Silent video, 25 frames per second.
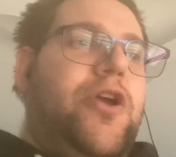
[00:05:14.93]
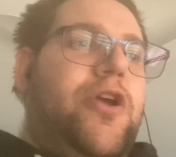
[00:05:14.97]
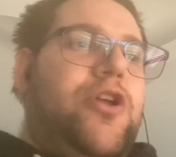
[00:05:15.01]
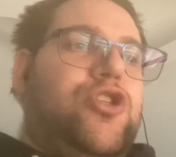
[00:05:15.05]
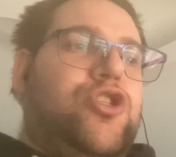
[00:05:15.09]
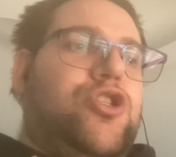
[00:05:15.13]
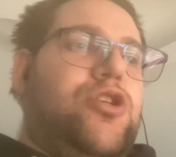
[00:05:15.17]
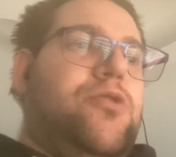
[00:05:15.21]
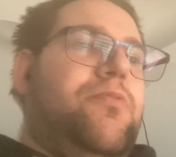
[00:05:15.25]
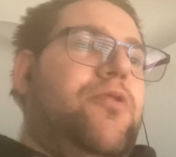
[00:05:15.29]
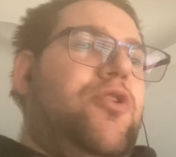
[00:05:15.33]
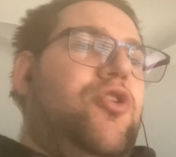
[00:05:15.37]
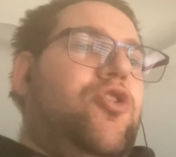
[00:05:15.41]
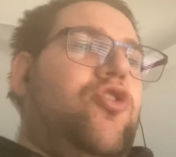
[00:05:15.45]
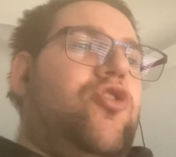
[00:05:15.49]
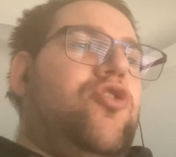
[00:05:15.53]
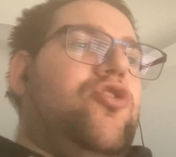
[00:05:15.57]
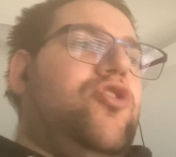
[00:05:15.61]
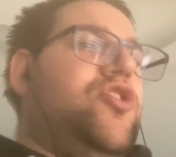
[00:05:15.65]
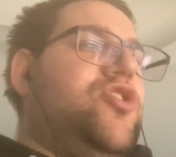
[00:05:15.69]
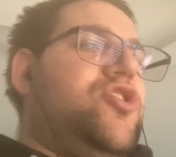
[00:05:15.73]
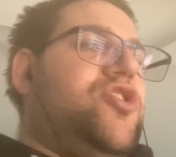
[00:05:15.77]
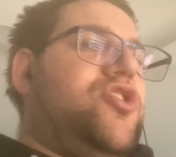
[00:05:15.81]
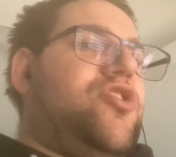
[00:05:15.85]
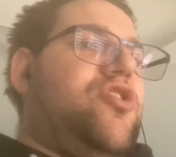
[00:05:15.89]
to be
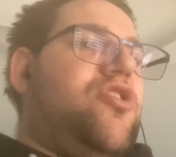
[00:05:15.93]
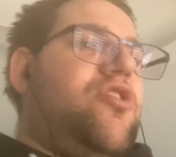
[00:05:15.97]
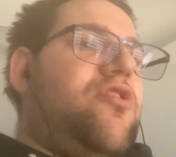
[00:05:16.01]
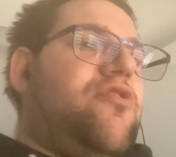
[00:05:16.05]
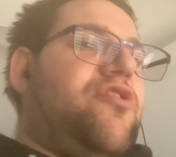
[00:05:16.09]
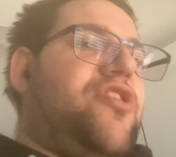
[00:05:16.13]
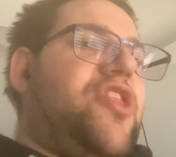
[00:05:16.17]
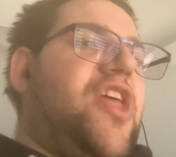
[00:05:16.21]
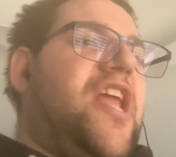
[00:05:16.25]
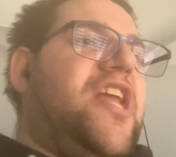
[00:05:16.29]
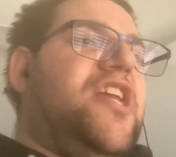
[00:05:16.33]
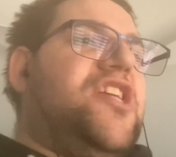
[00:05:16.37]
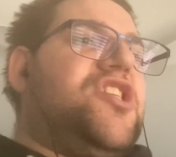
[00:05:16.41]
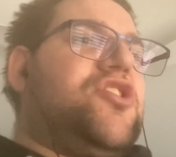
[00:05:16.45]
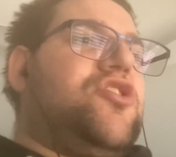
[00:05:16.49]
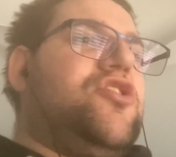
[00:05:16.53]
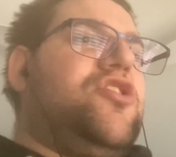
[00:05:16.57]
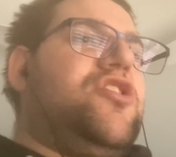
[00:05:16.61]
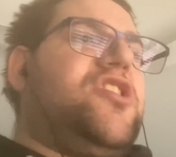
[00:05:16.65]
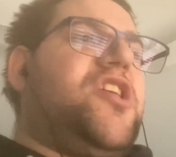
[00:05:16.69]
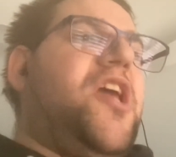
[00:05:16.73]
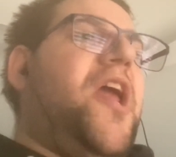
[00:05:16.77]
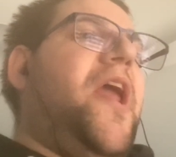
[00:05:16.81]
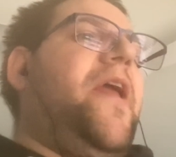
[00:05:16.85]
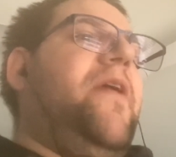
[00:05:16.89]
honest, these two
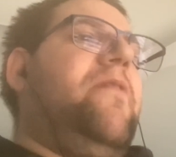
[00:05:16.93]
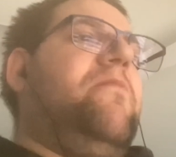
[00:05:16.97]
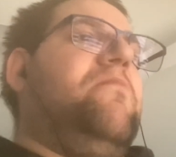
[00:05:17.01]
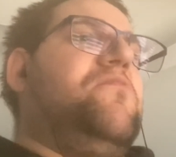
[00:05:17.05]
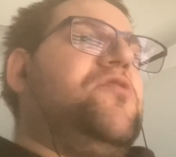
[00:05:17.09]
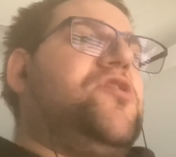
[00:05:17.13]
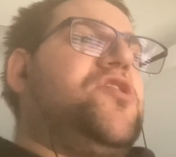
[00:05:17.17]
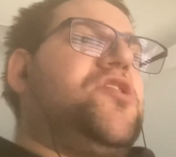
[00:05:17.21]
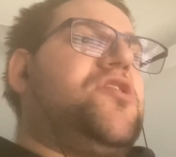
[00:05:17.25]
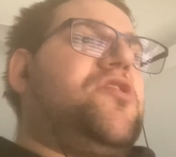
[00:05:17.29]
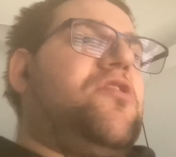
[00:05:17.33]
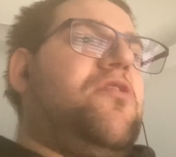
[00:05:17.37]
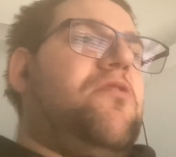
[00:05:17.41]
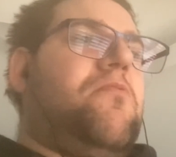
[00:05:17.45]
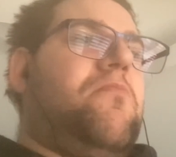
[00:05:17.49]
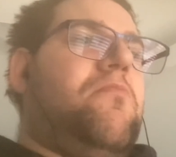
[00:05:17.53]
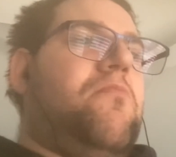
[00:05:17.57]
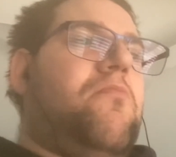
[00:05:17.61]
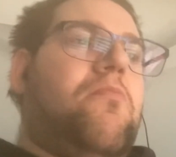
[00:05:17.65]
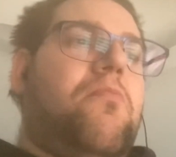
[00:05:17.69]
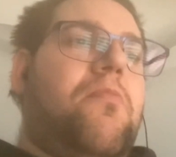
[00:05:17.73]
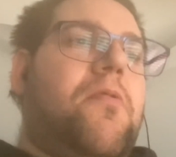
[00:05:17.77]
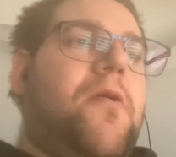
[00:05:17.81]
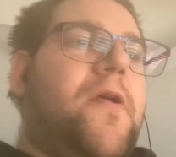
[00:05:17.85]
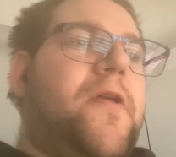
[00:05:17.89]
teams,
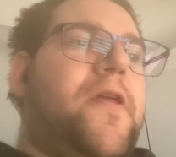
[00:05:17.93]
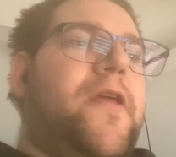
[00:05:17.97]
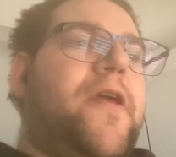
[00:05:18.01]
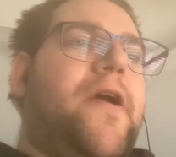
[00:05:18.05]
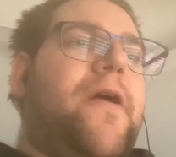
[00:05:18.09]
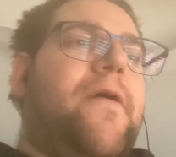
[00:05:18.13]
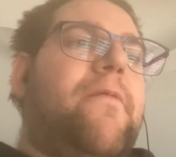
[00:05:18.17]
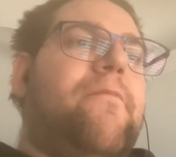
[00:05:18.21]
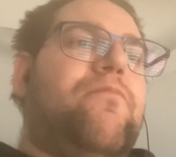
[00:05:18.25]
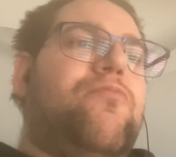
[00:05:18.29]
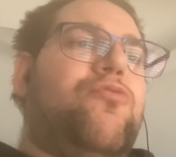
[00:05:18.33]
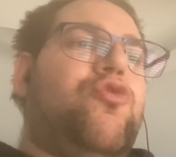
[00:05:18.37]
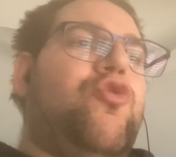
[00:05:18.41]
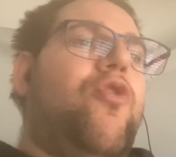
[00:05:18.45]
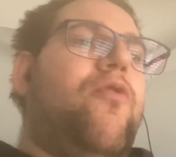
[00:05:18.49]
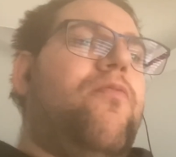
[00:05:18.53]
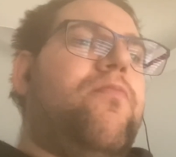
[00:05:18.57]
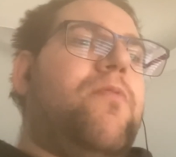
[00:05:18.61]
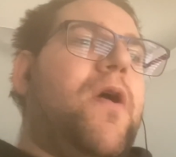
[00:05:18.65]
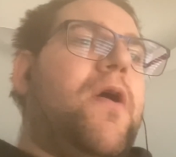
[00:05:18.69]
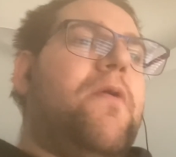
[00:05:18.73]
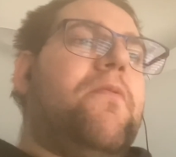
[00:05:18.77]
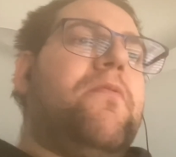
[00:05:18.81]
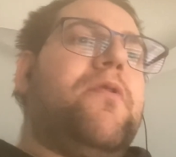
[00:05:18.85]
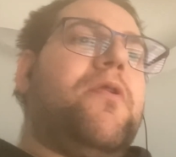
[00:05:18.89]
North
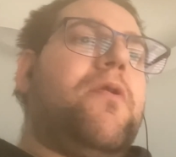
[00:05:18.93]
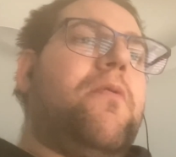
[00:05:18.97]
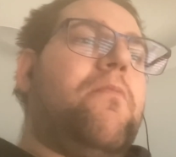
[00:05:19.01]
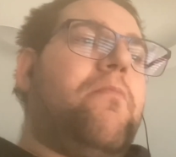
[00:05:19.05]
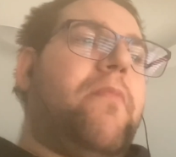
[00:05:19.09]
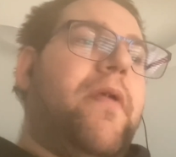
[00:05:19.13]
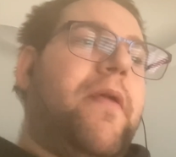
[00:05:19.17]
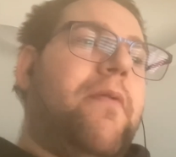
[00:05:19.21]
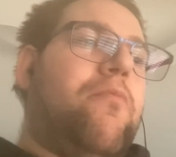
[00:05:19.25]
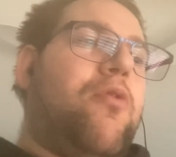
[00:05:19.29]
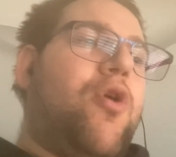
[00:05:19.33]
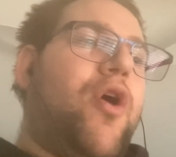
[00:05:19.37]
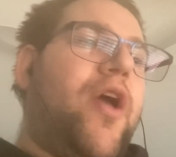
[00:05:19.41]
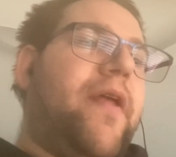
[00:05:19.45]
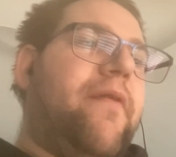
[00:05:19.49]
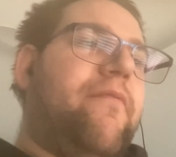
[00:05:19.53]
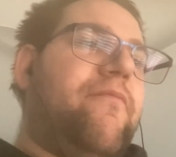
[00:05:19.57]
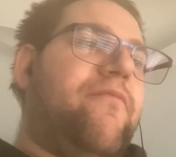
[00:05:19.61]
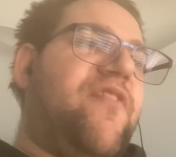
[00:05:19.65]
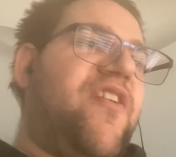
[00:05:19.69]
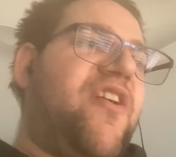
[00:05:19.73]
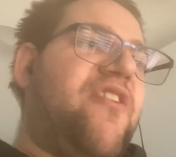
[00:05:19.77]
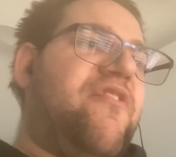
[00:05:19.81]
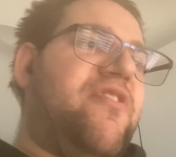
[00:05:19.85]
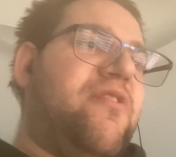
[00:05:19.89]
Melbourne have been playing
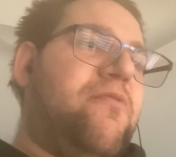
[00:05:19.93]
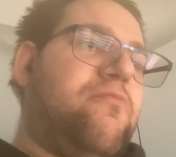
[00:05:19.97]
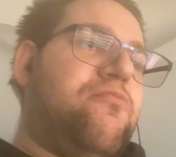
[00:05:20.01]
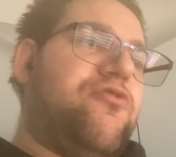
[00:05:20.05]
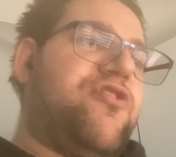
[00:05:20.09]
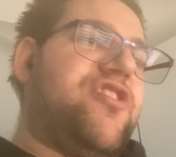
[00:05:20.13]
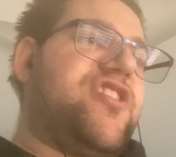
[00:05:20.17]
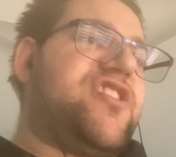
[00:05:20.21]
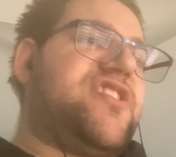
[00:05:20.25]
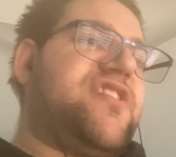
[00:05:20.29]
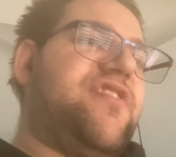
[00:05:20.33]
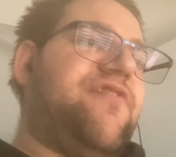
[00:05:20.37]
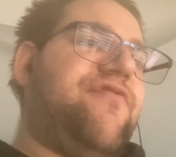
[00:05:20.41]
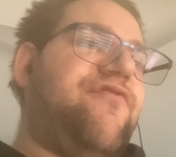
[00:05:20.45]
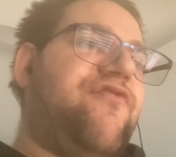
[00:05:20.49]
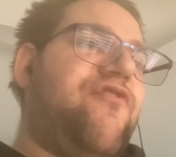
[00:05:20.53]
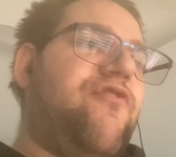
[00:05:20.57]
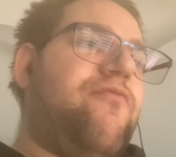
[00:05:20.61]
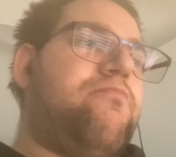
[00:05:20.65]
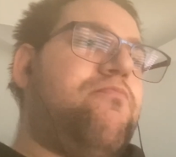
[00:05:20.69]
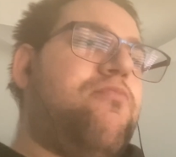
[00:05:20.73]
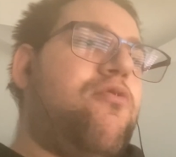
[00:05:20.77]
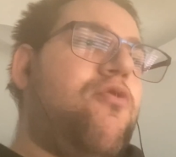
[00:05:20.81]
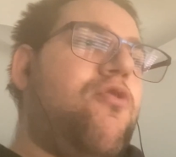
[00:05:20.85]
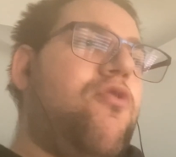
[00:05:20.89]
very impressive
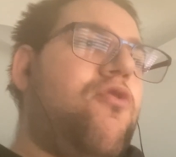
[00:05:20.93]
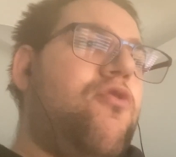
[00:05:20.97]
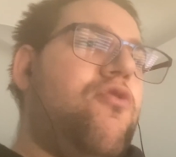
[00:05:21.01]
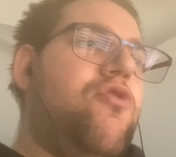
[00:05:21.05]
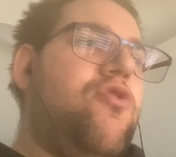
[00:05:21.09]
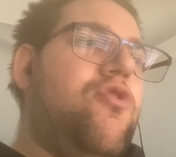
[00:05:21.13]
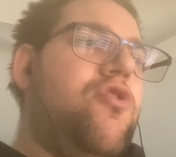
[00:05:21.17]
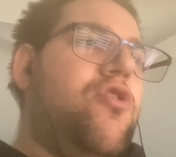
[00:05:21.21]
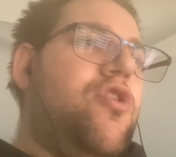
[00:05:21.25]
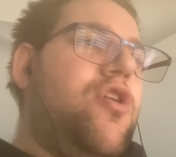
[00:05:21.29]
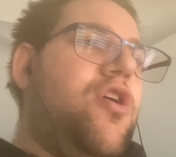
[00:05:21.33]
football.